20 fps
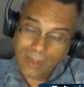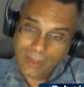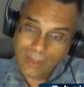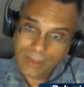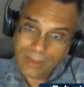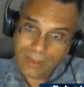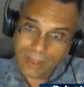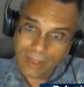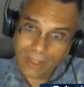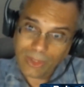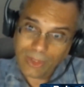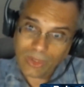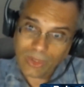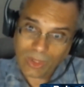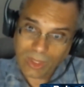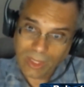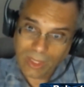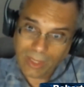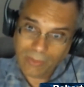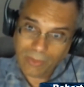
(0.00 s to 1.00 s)
conscious
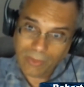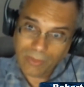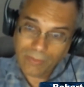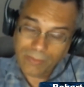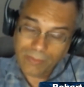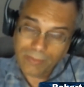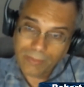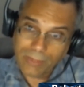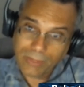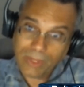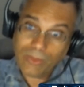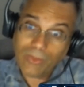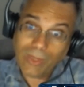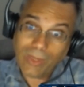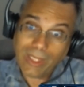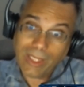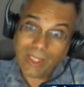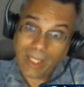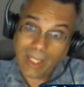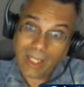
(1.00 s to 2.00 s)
level between
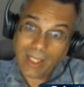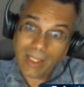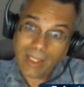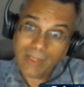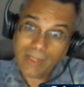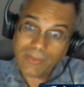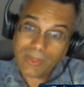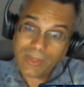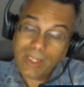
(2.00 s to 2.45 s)
lives.